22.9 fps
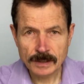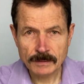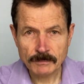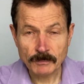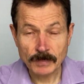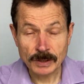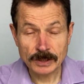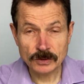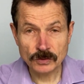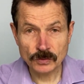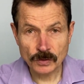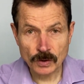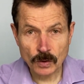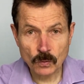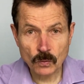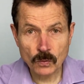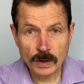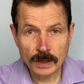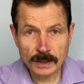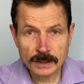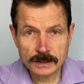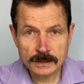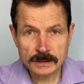But you know
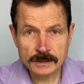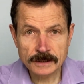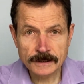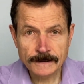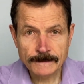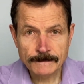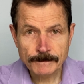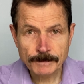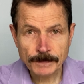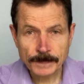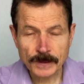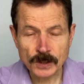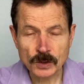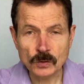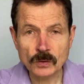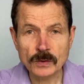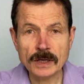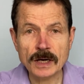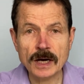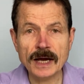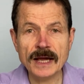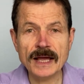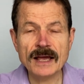what? You and
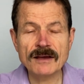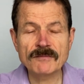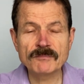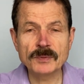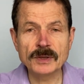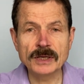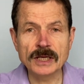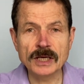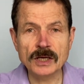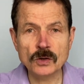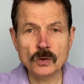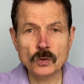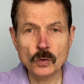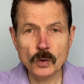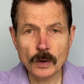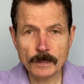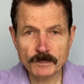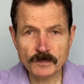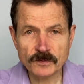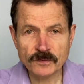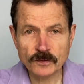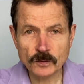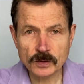I have been
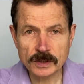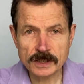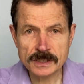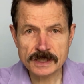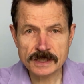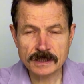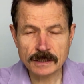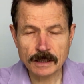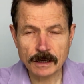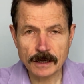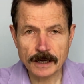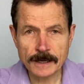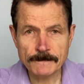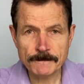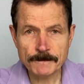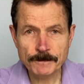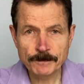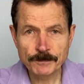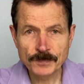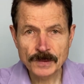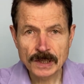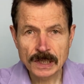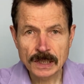equipped for this time.